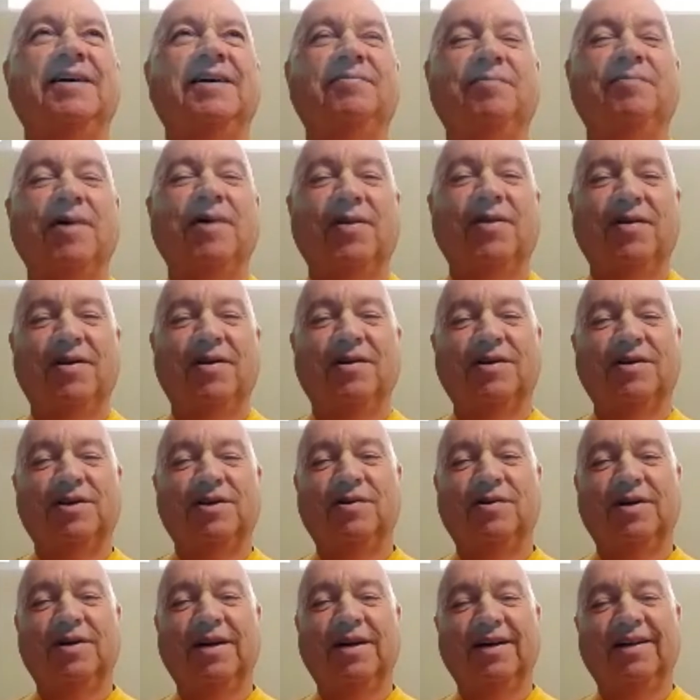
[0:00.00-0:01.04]
Mother
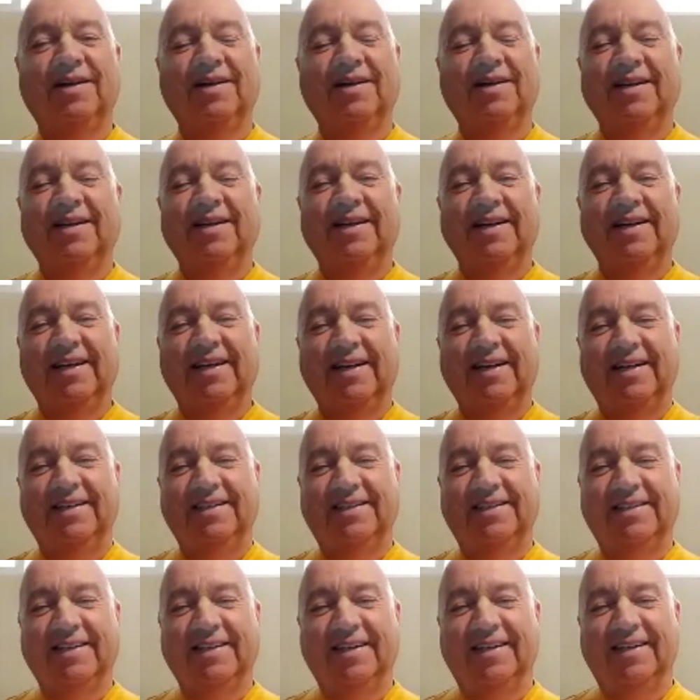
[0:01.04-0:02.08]
Yashoda
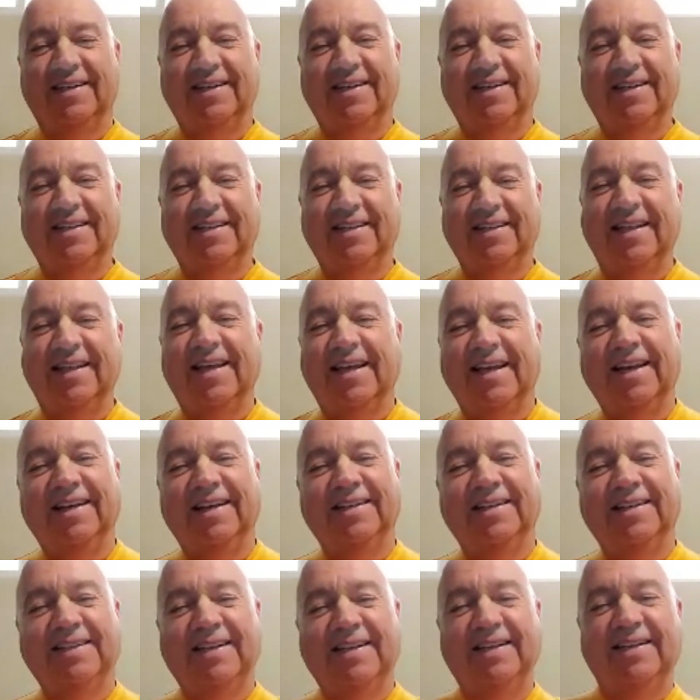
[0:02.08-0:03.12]
is thinking
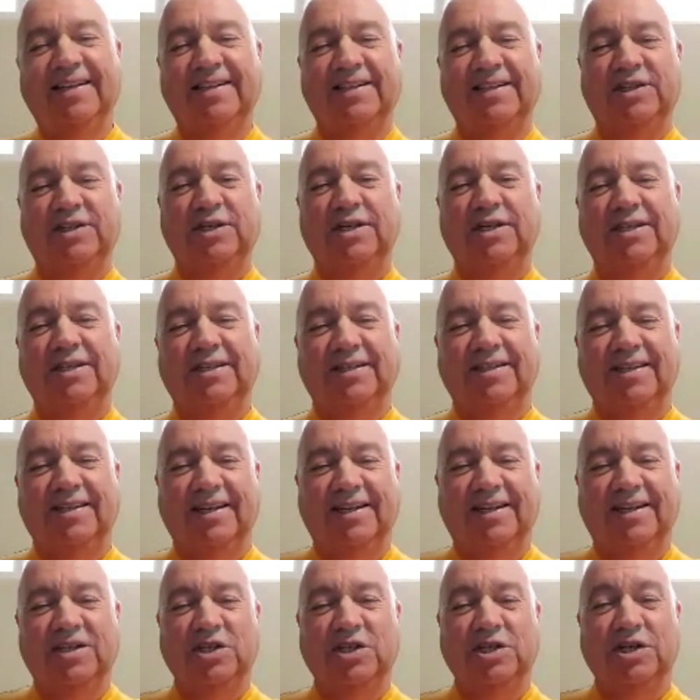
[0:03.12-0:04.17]
that she's
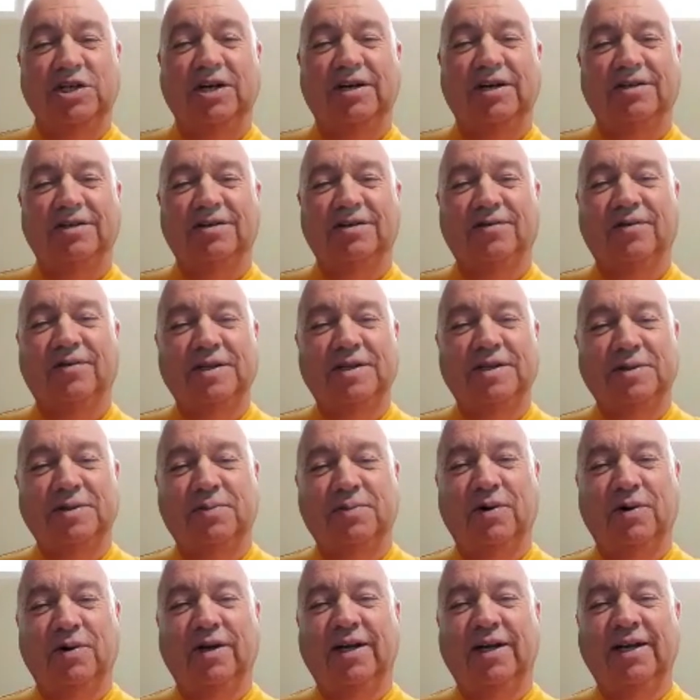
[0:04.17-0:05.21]
in charge of this
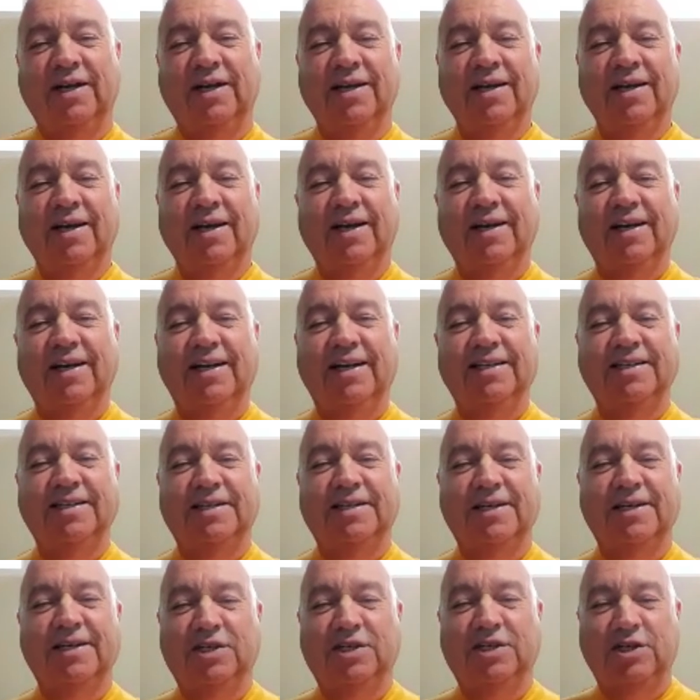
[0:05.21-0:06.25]
boy and needs to
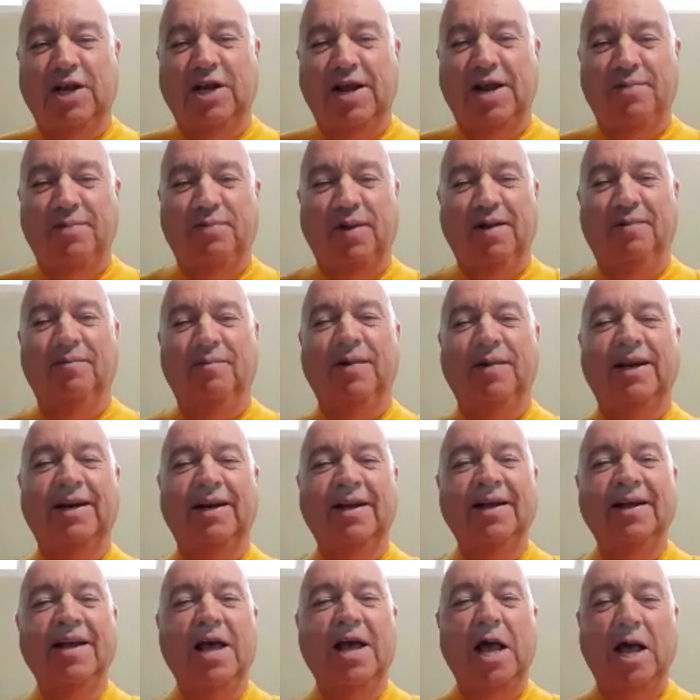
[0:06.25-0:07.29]
shape him and
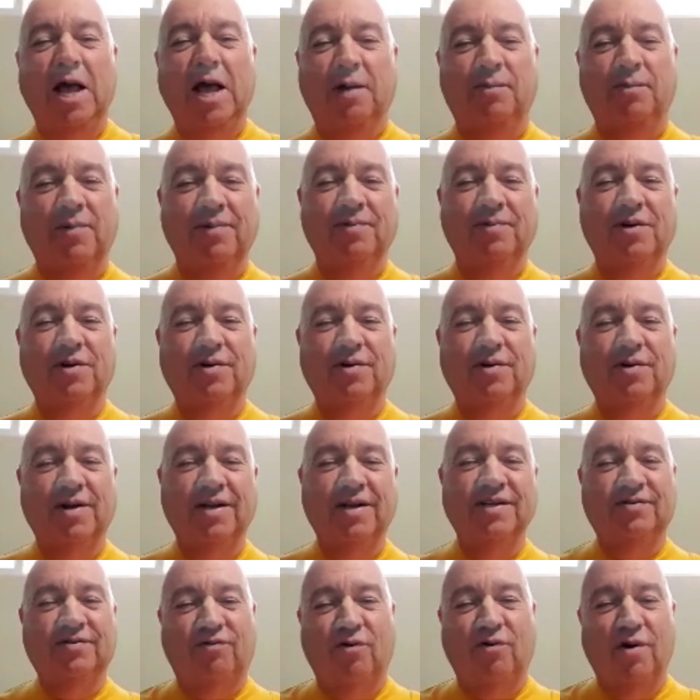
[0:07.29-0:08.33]
help him during
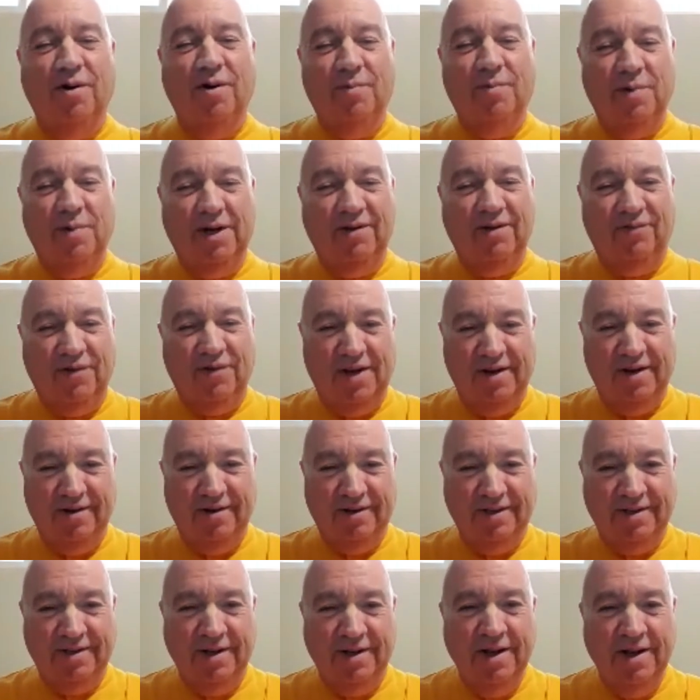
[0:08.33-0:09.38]
his formative
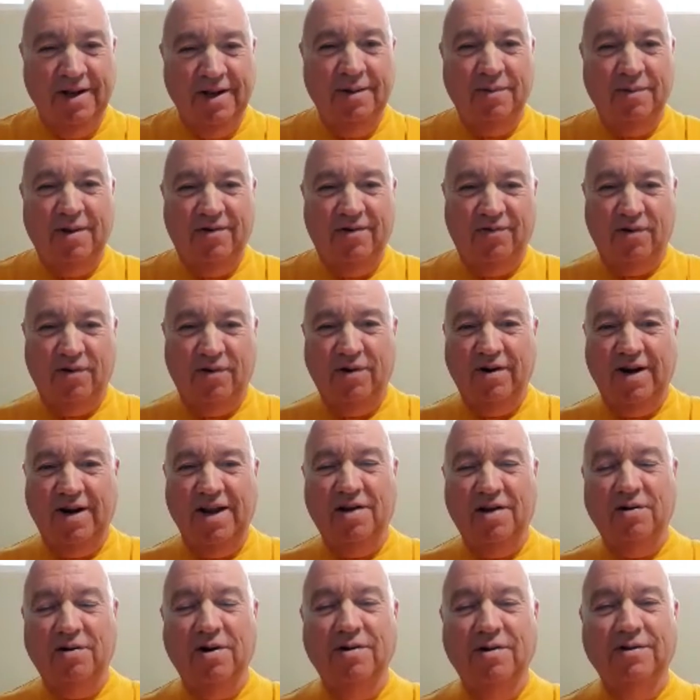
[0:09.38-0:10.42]
years before he
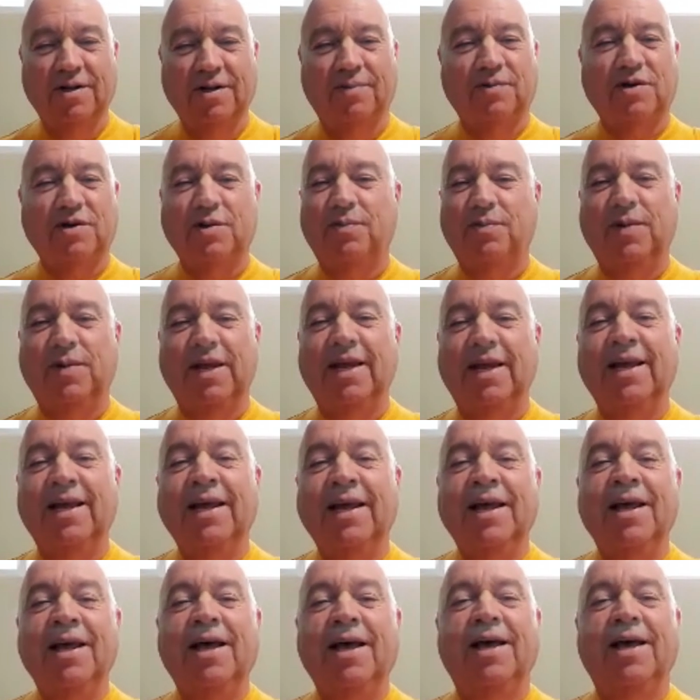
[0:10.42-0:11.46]
grows up to be
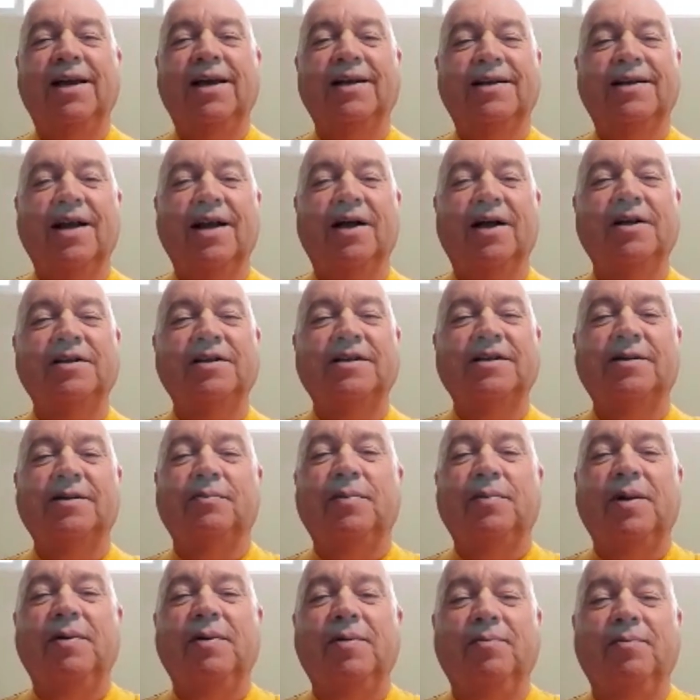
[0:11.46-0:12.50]
an adult,
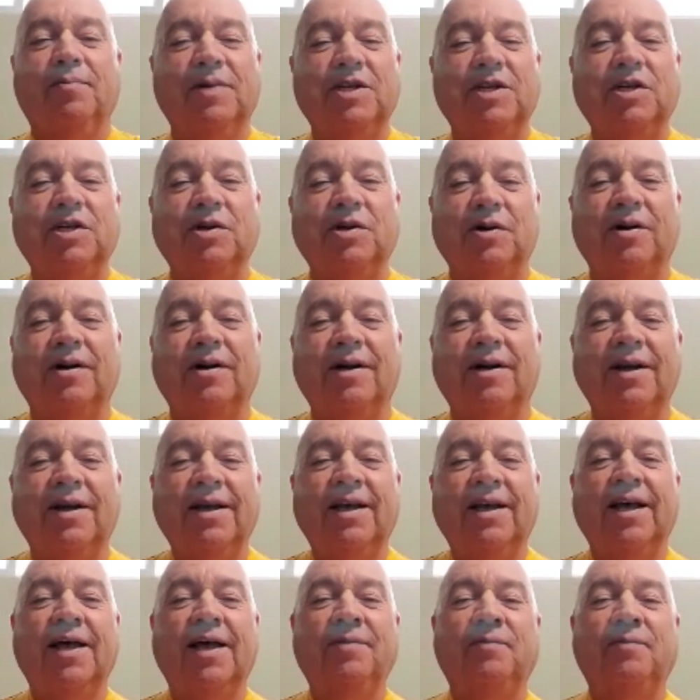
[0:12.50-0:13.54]
be mature,
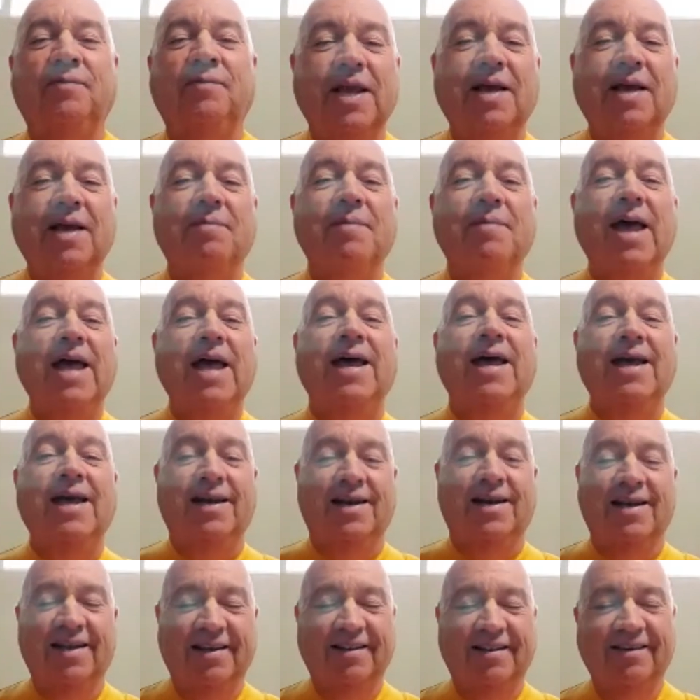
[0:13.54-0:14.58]
and be a man.
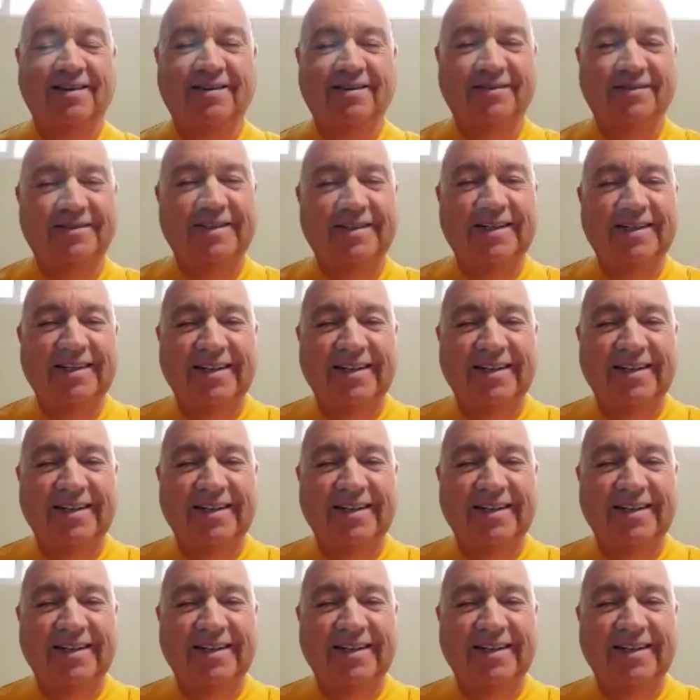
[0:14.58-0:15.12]
Right?